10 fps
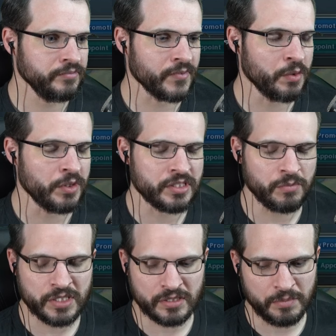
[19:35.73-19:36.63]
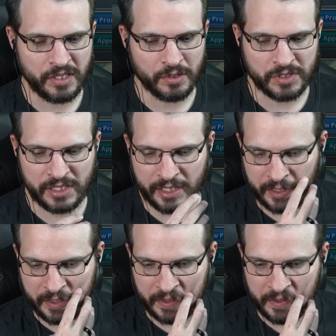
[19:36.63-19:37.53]
what's some of the other ones, like
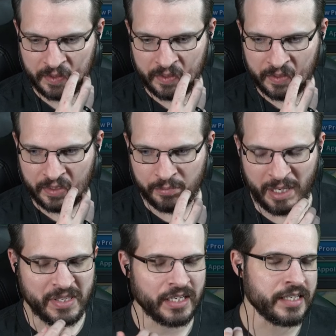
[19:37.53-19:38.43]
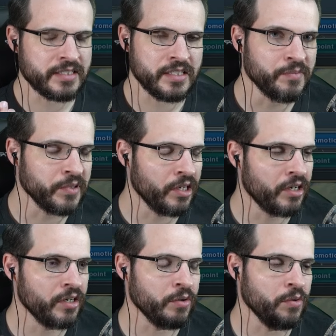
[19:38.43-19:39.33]
maybe the Knights
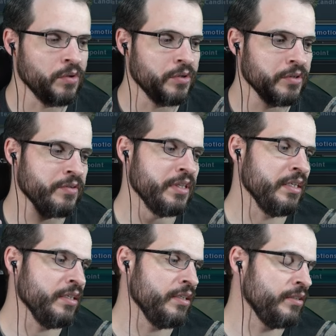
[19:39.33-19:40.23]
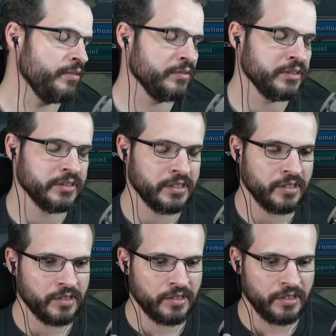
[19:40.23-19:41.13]
Templar or the
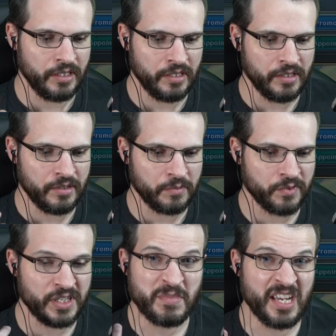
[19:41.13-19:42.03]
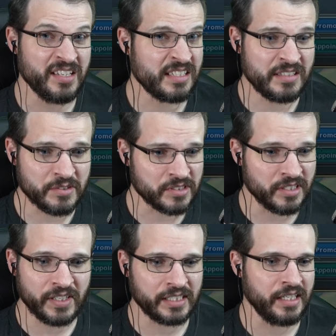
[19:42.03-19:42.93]
Freemasons or stuff
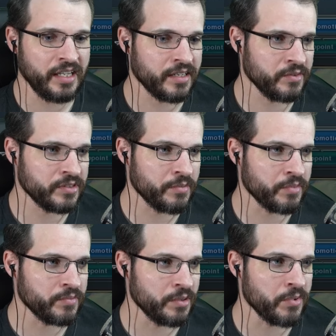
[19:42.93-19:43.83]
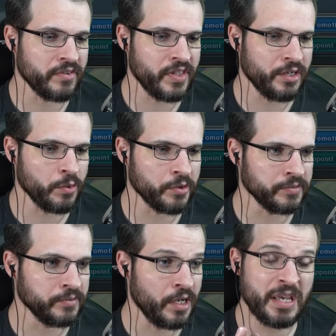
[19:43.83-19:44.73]
like that. Something of that order,
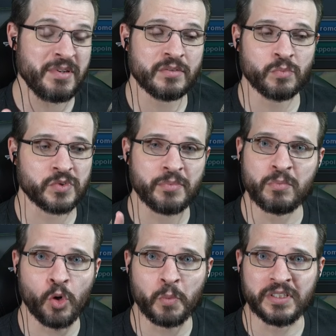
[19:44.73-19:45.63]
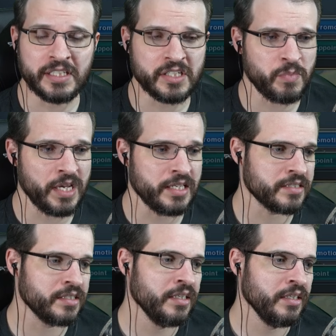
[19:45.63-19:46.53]
and maybe something more religious based.
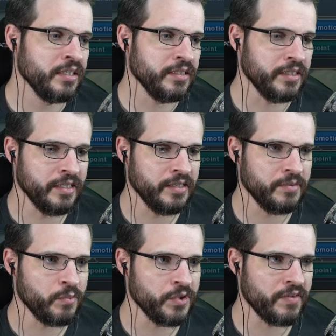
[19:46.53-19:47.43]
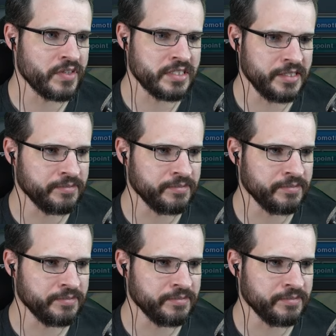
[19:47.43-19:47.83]
We'll have to see.